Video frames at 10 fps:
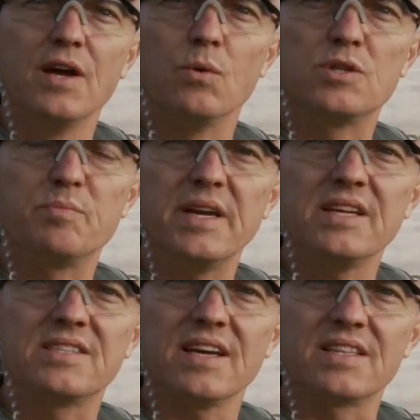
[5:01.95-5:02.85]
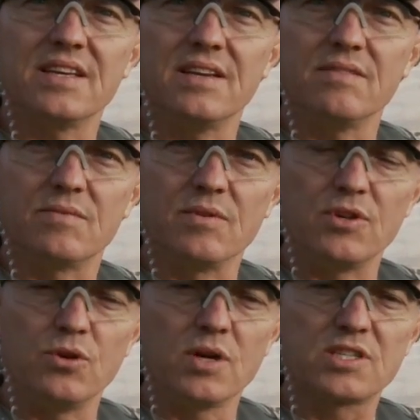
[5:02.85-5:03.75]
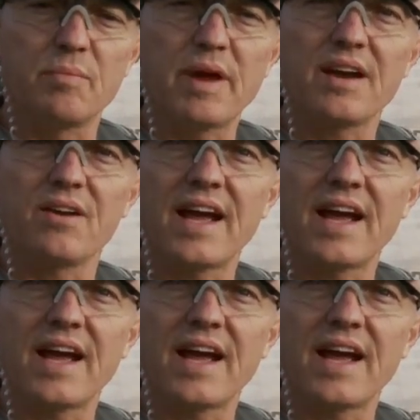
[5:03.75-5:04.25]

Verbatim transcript: which means that the, the U S commander